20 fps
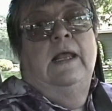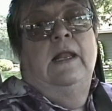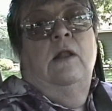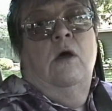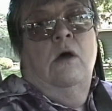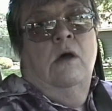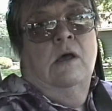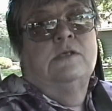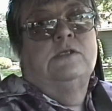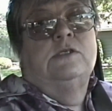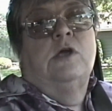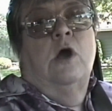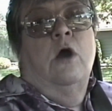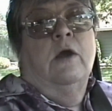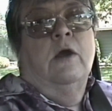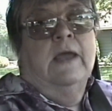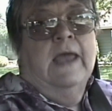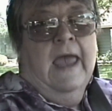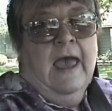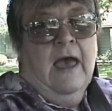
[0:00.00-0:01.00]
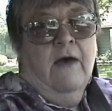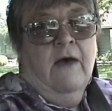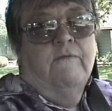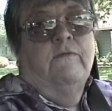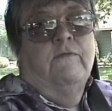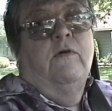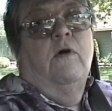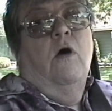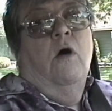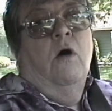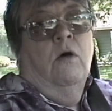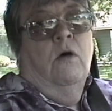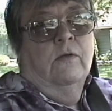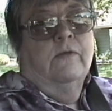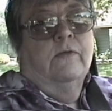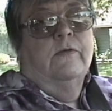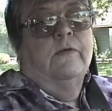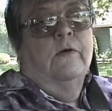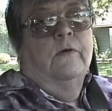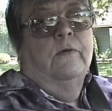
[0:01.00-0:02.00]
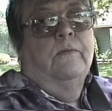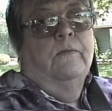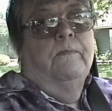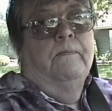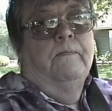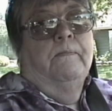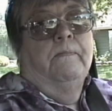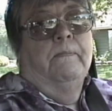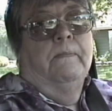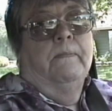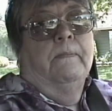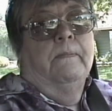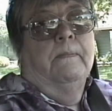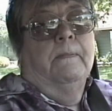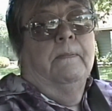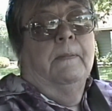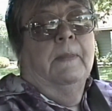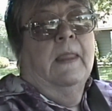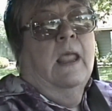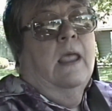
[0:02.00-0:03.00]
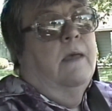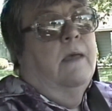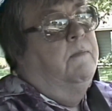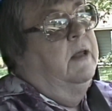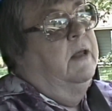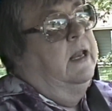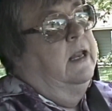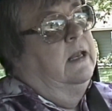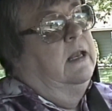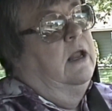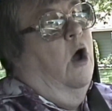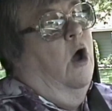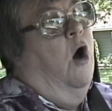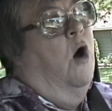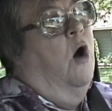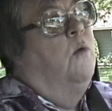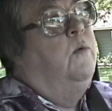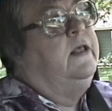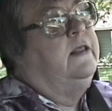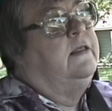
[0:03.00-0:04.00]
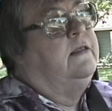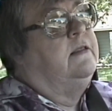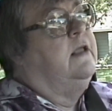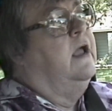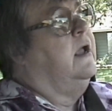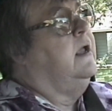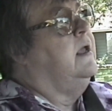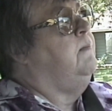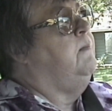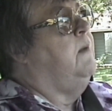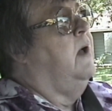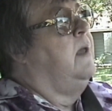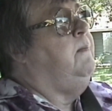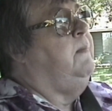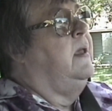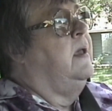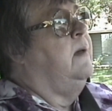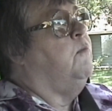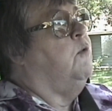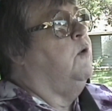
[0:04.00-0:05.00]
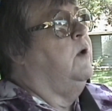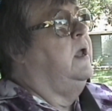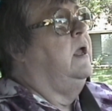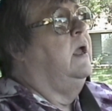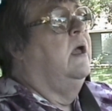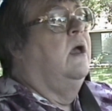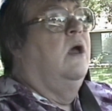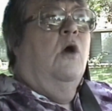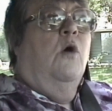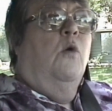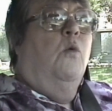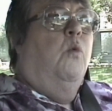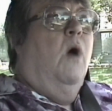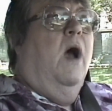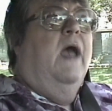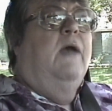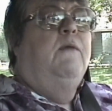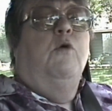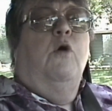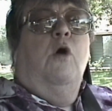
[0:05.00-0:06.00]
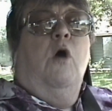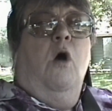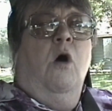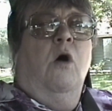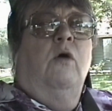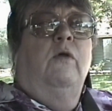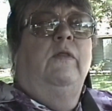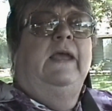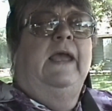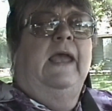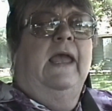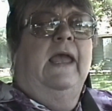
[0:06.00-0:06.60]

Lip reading: lost our calf also. But it always stuck in my memory. Why were all the